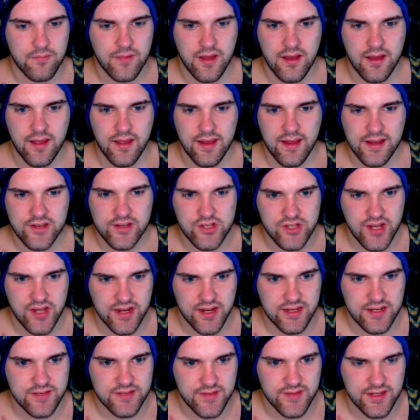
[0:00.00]
Uh, in ancient
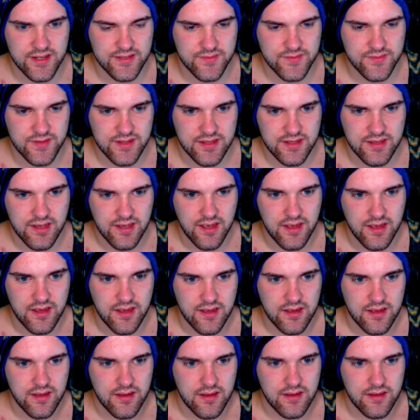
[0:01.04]
Chinese philosophy,
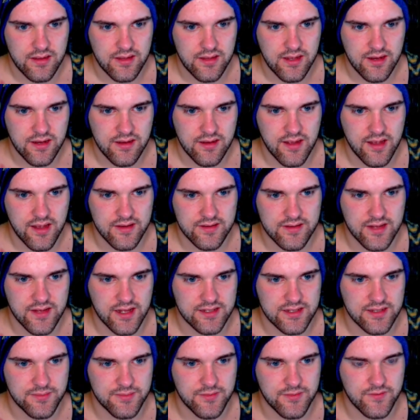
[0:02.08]
Yin and Yang is a
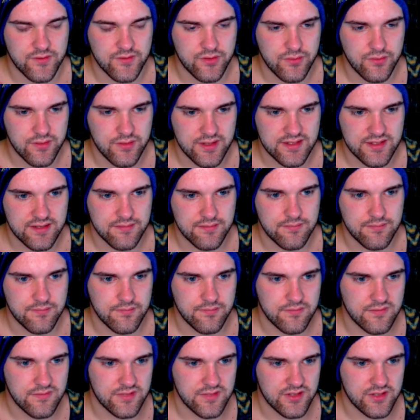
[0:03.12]
concept of dualism,